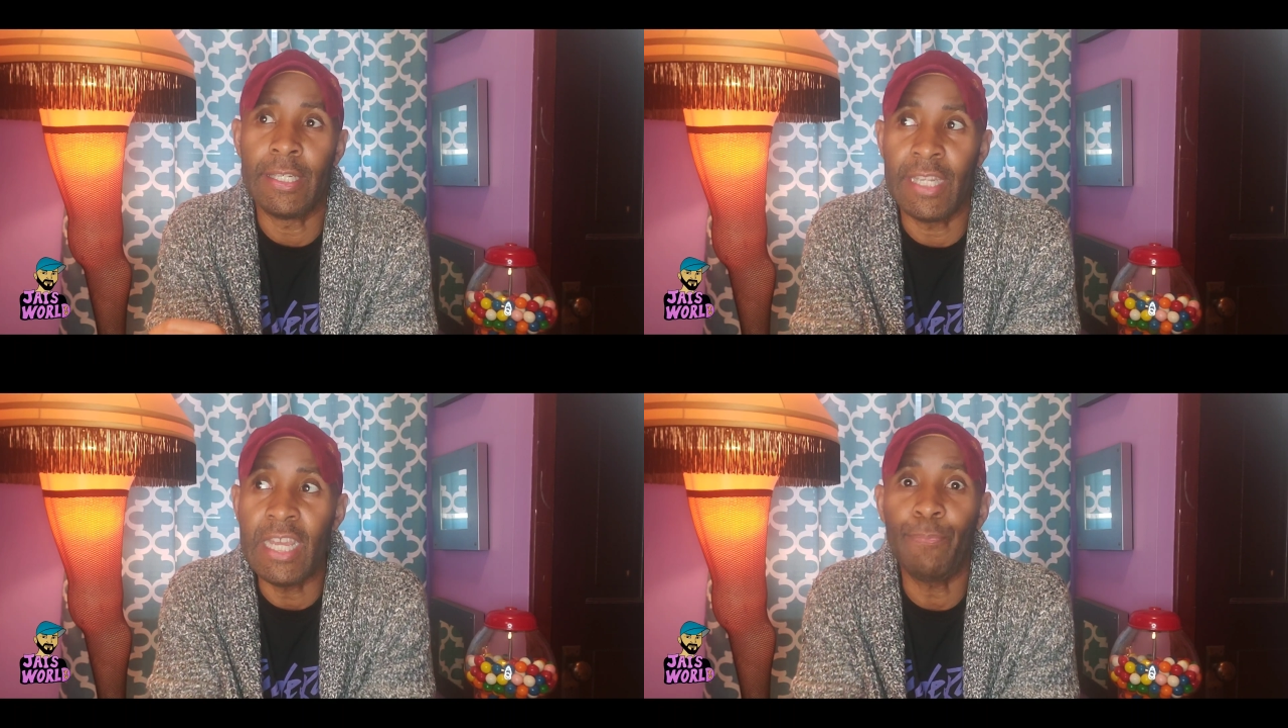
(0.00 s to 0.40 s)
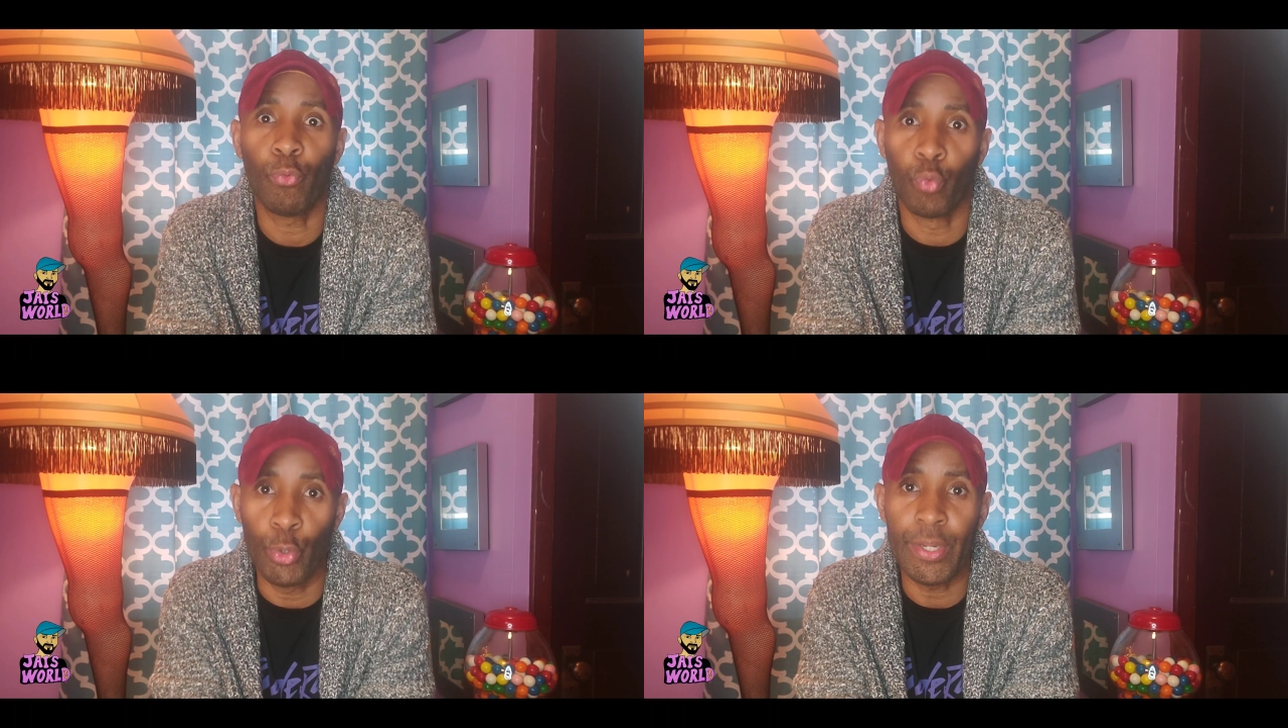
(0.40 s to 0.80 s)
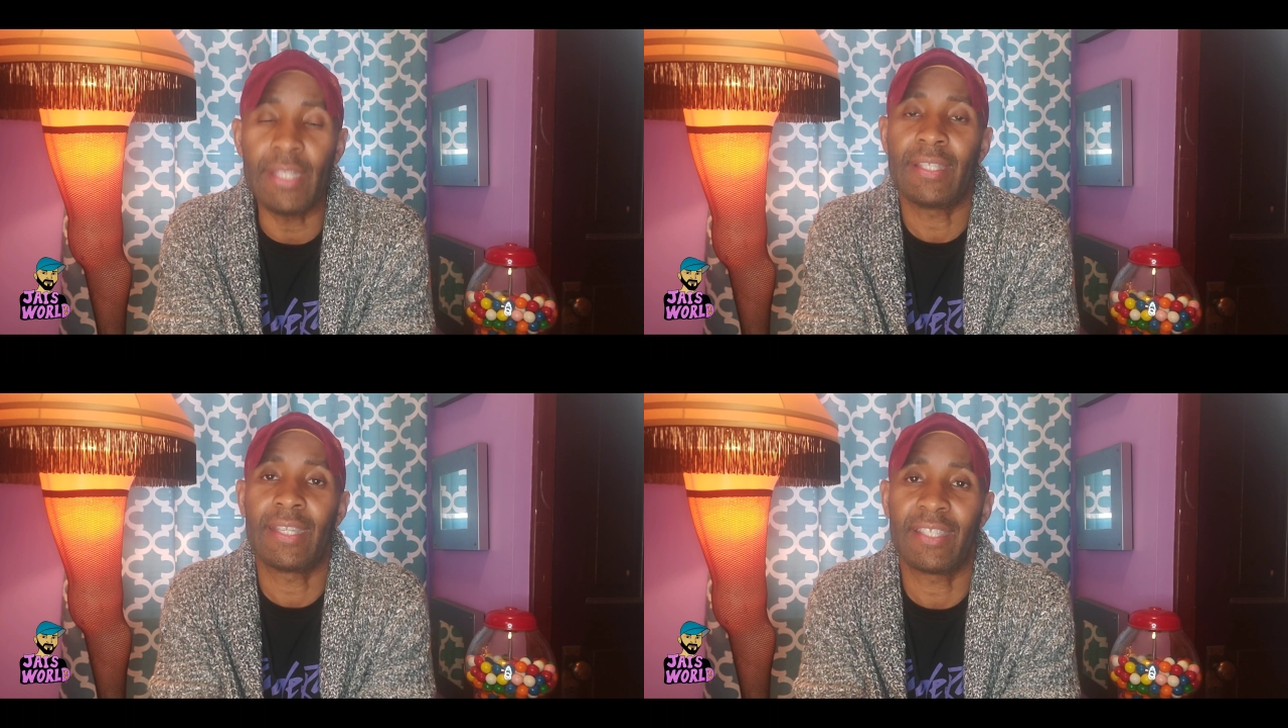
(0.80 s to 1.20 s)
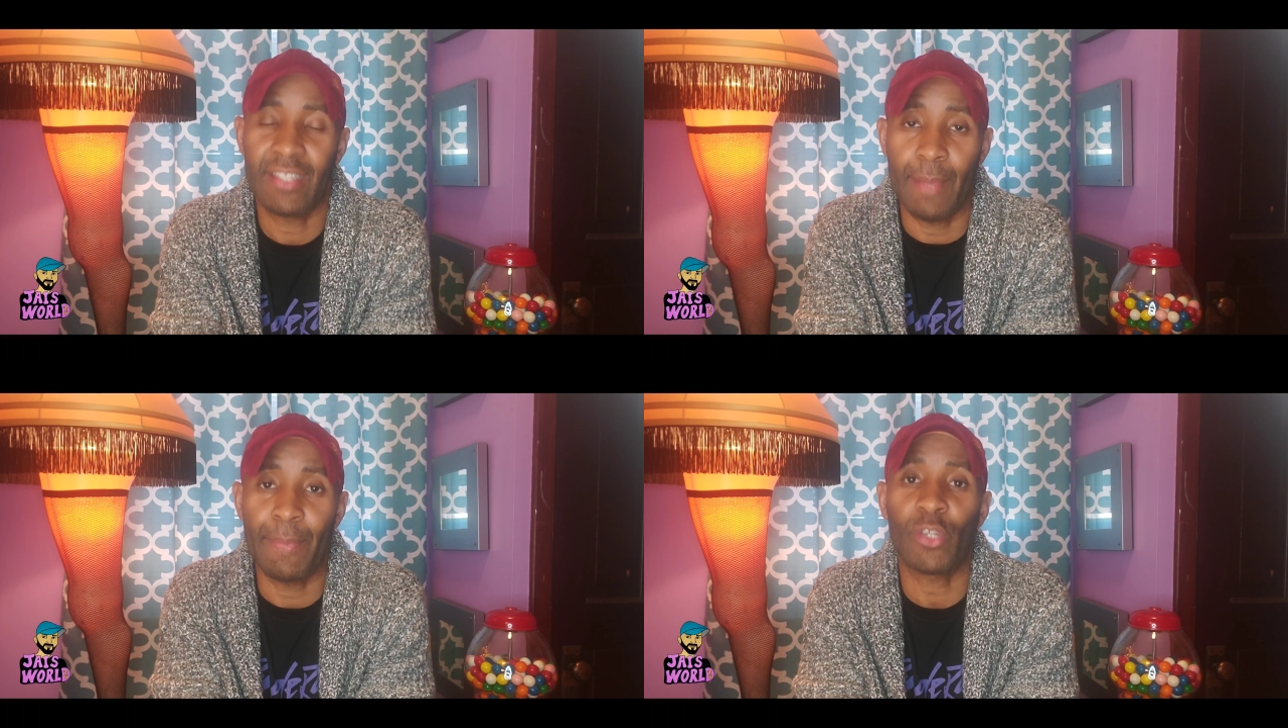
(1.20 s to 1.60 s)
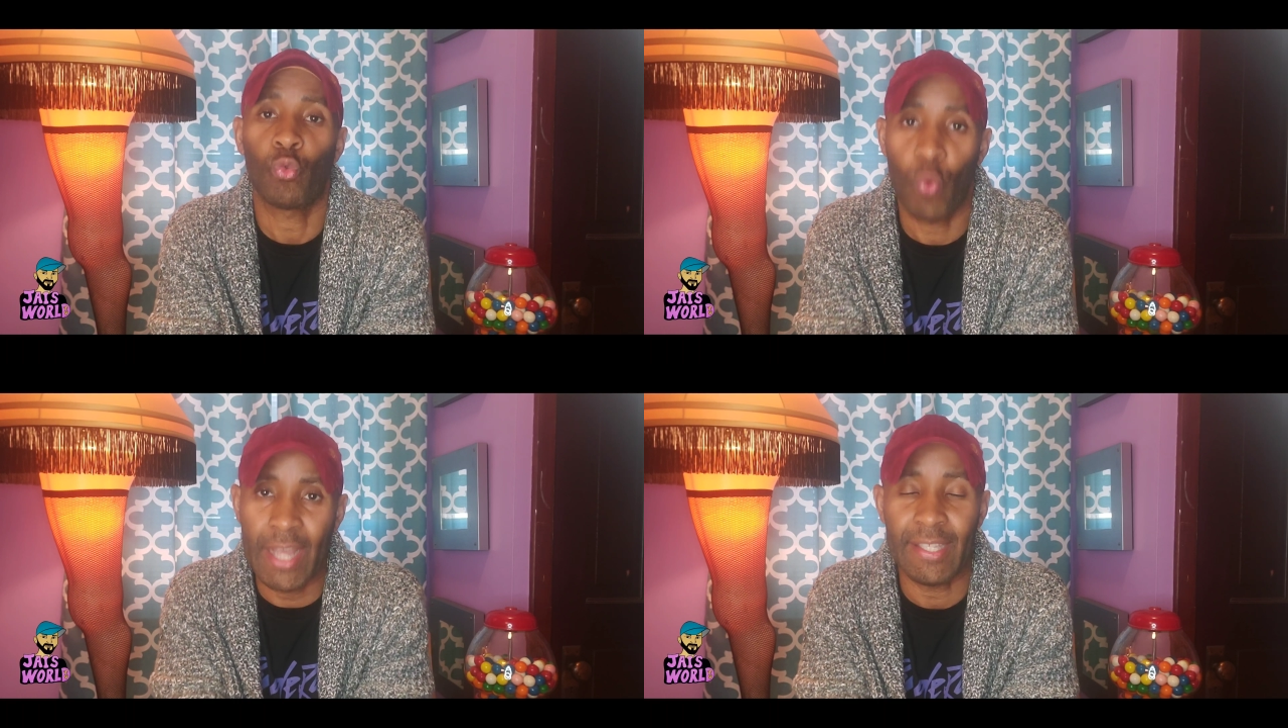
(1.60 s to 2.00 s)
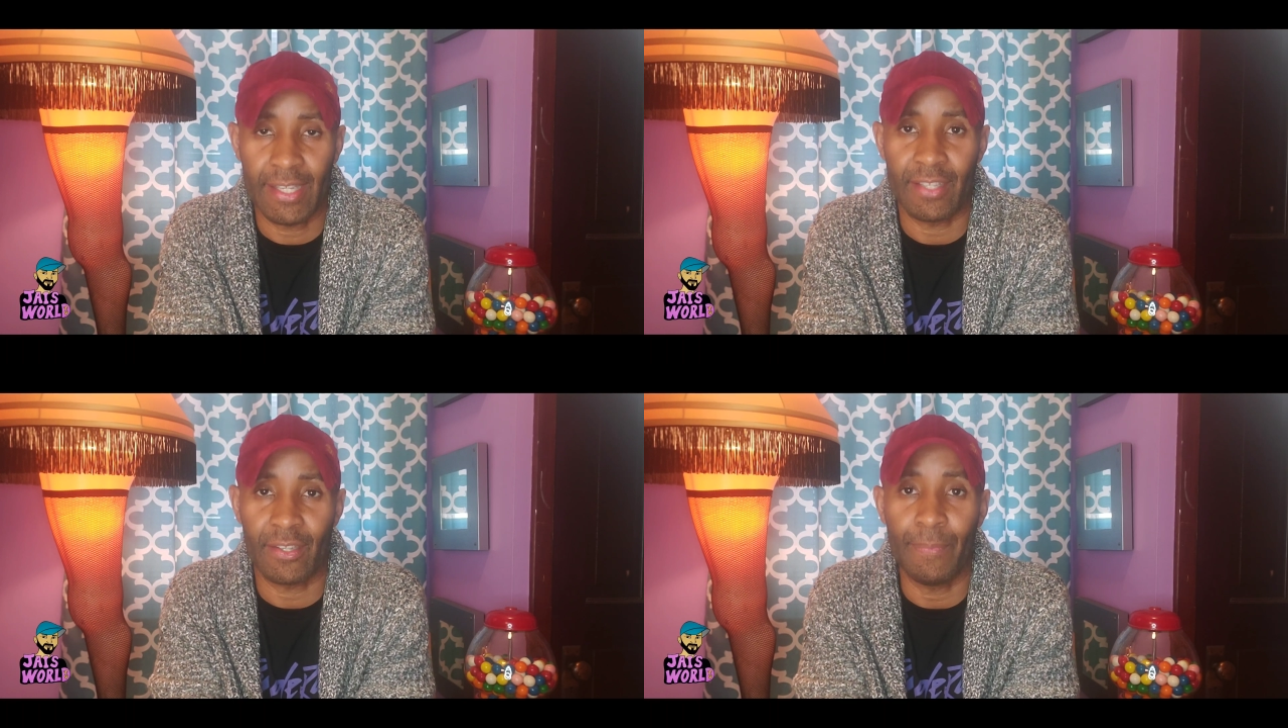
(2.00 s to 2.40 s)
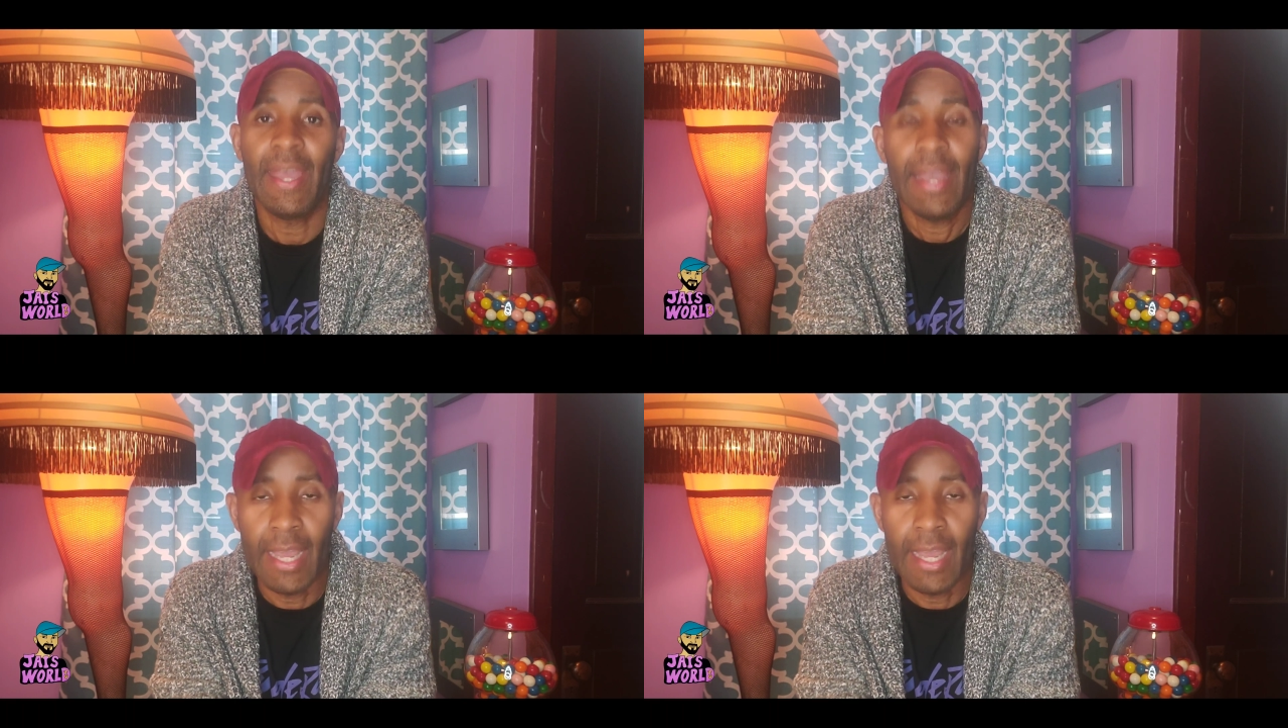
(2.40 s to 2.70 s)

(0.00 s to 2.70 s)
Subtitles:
deep-rooted systemic racism